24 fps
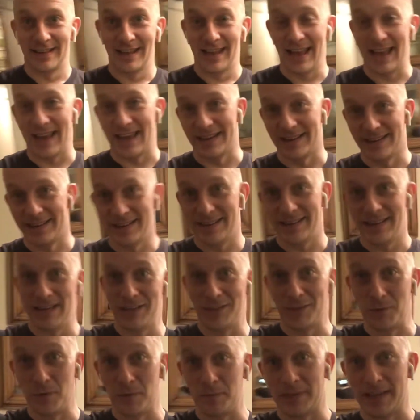and he
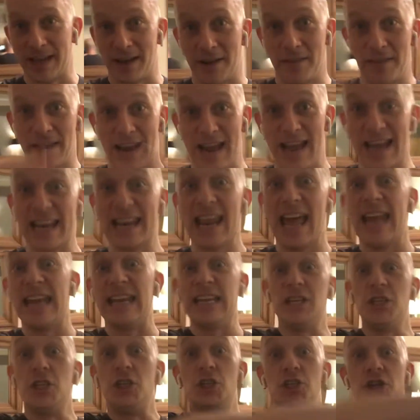swoops down in the night and
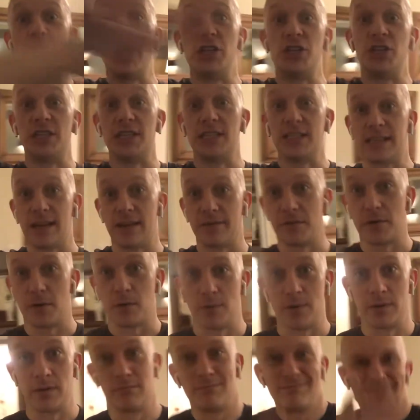he judges
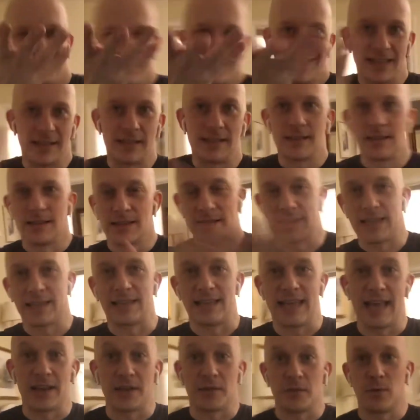everyone. So it's like
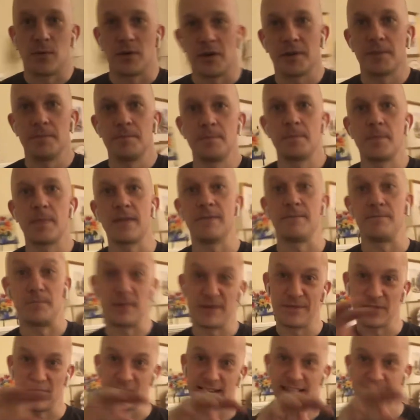the end of the world,
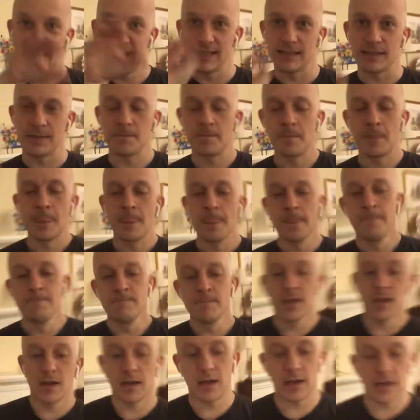but for little kids.
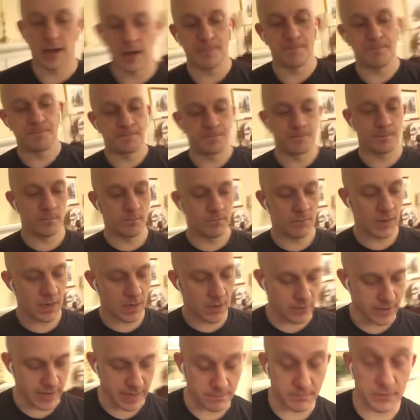
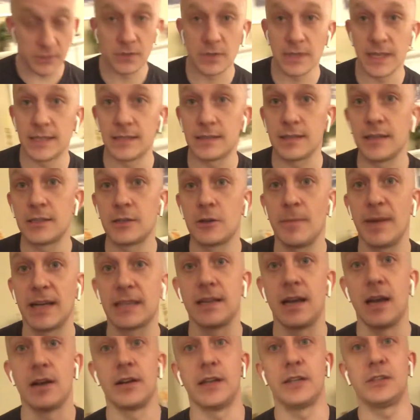Okay, so let's go back
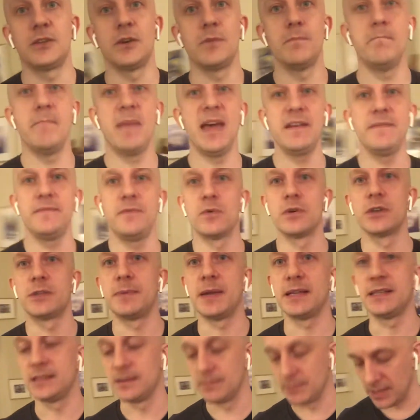to irony. So metaphor is
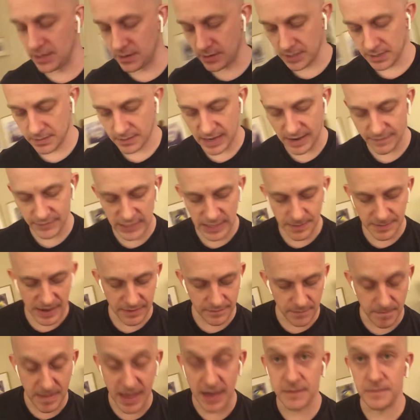about similarity. Every time you have
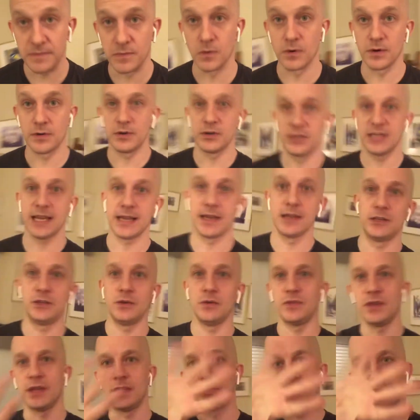a metaphor, you're taking two
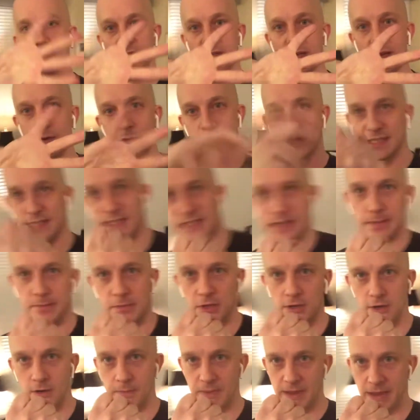things and you're saying what's
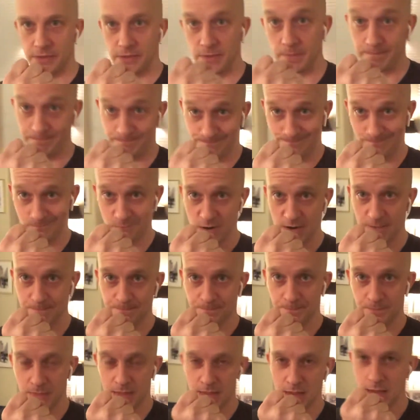similar about them, right?
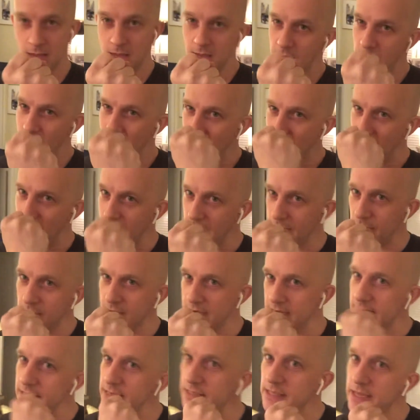
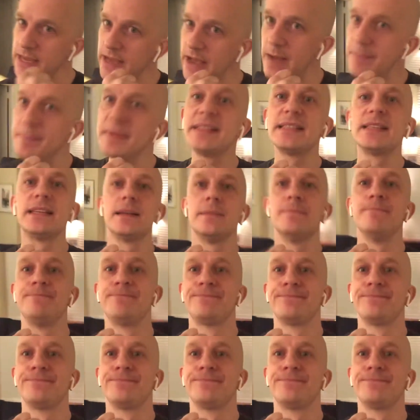Irony is the opposite.